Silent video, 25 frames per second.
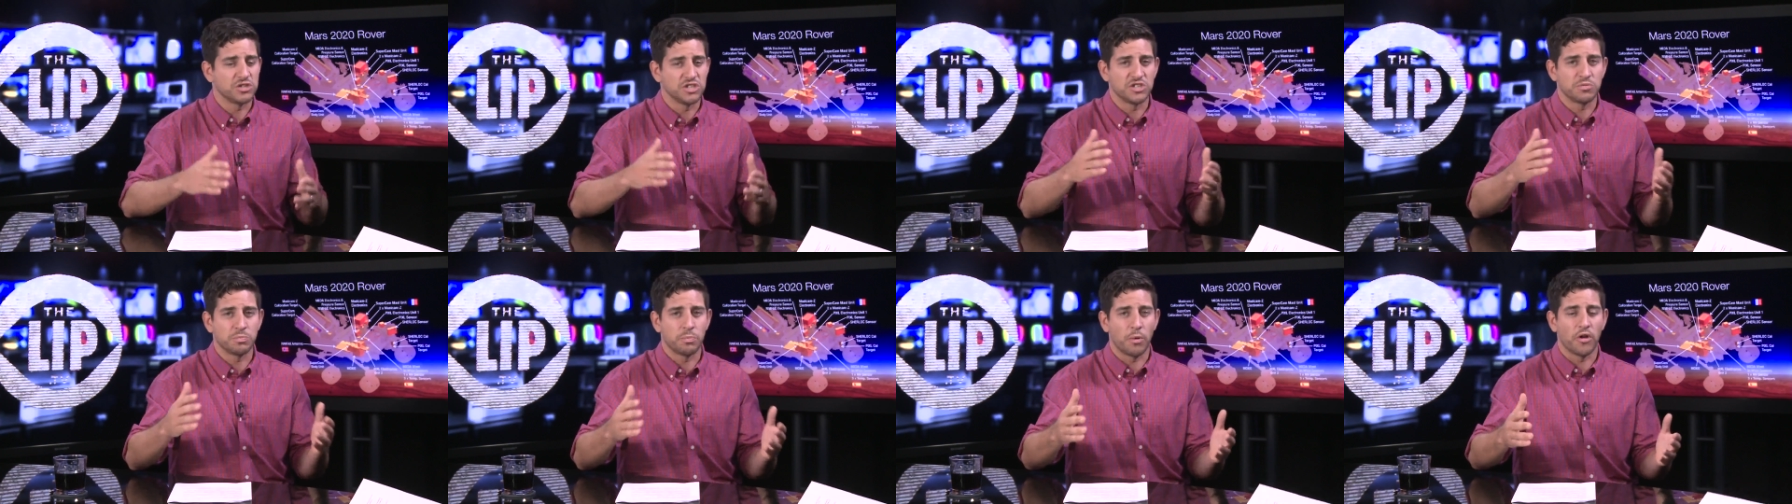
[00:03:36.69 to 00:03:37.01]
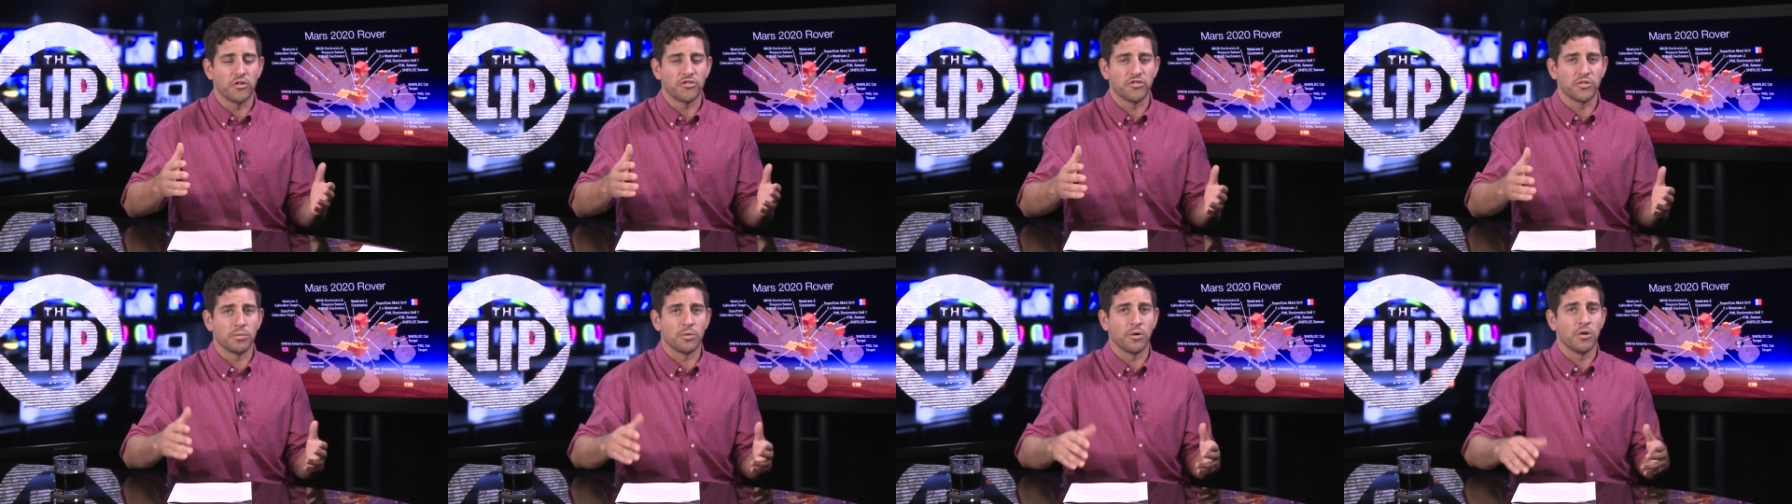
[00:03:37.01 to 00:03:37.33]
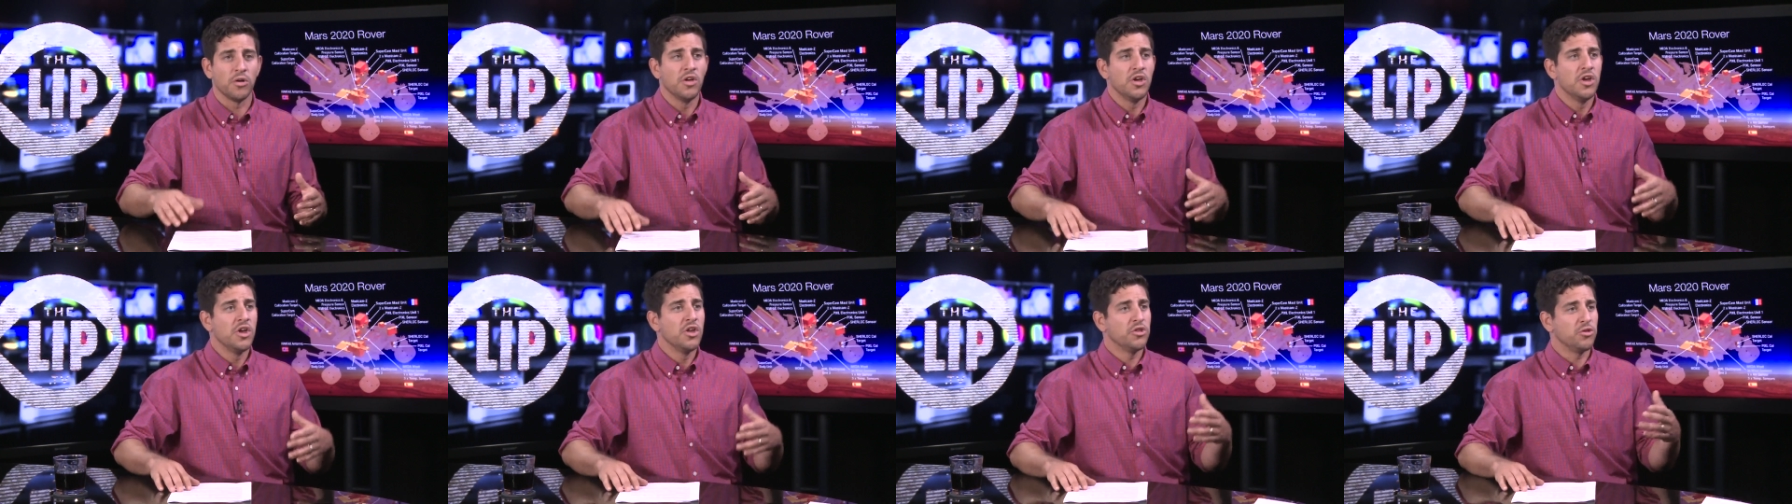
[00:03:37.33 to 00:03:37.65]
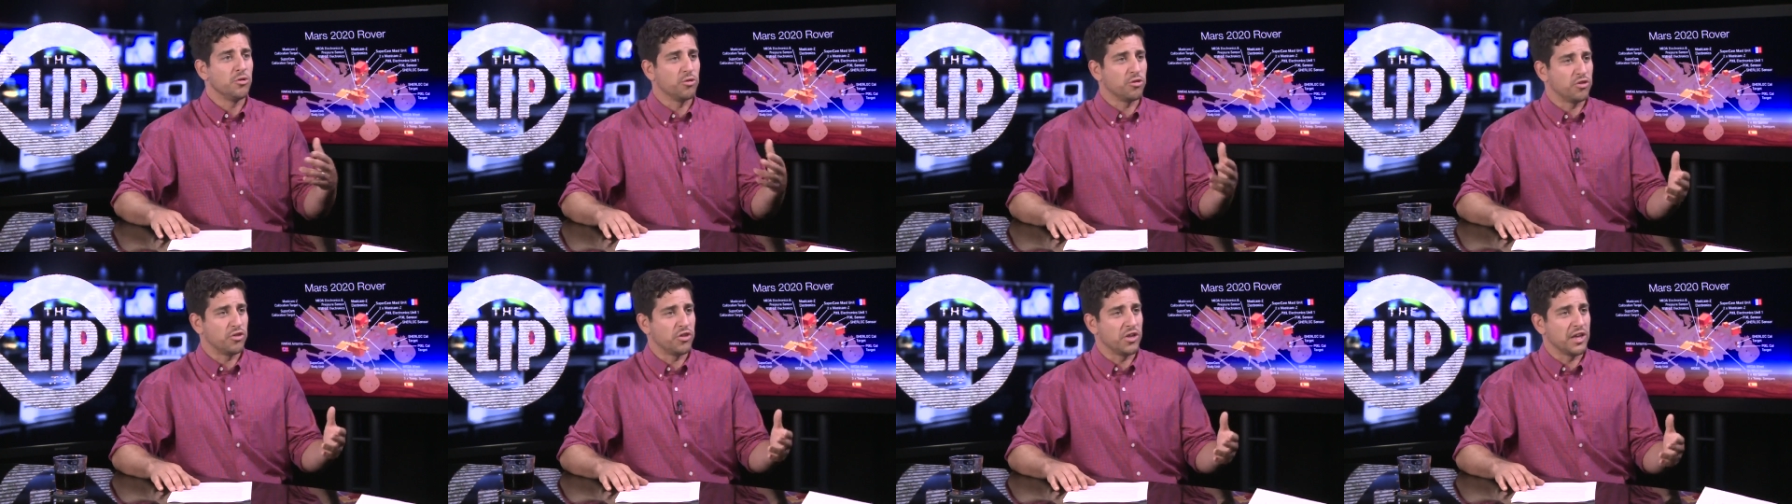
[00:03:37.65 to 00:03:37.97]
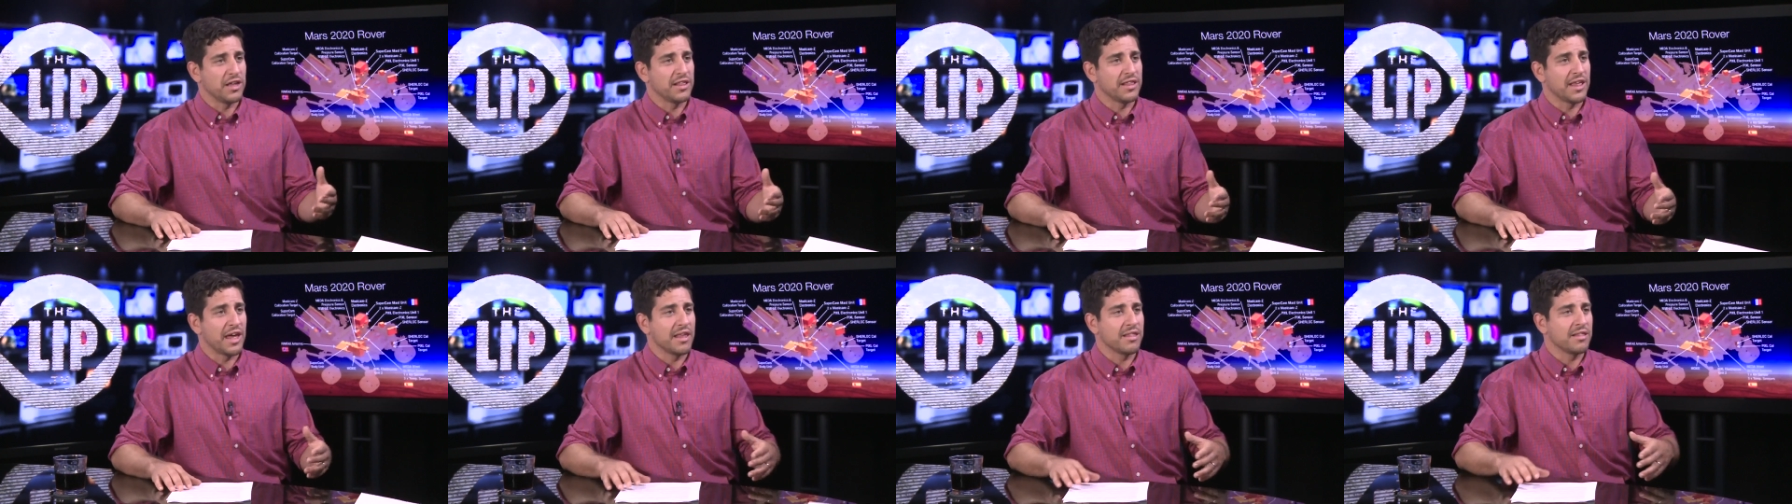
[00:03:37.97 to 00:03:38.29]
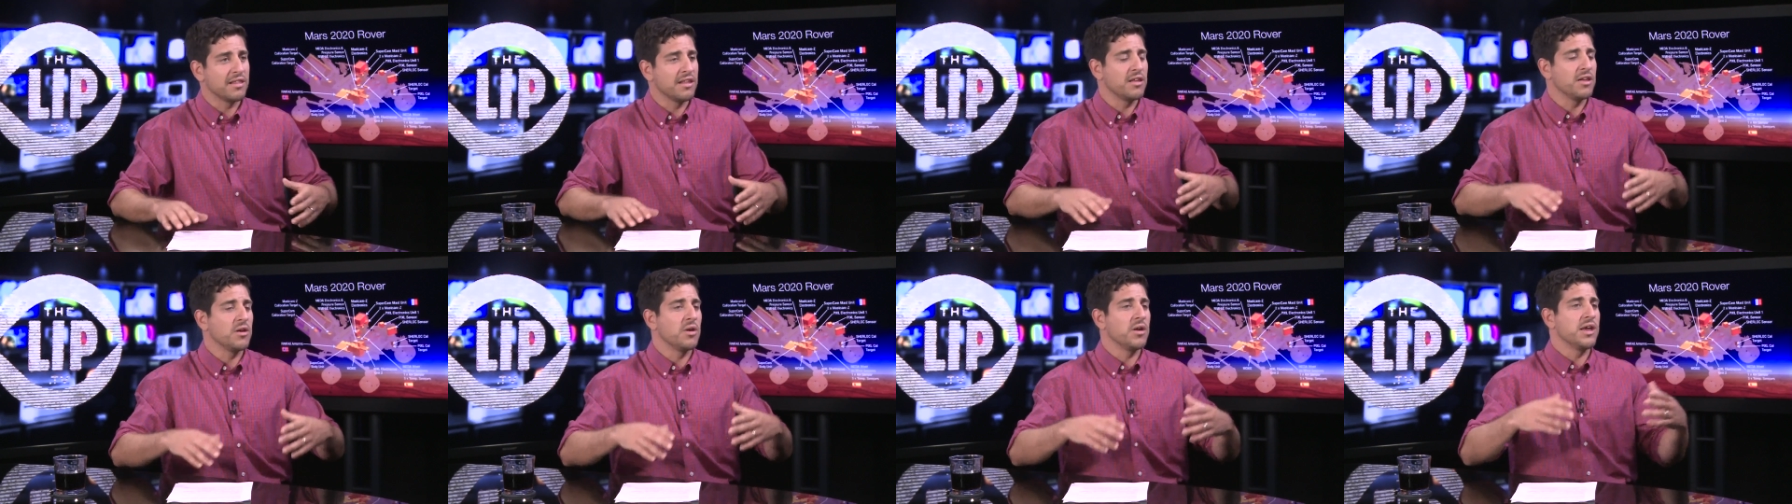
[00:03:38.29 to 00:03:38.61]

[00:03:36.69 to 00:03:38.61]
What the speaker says: It's possible to think that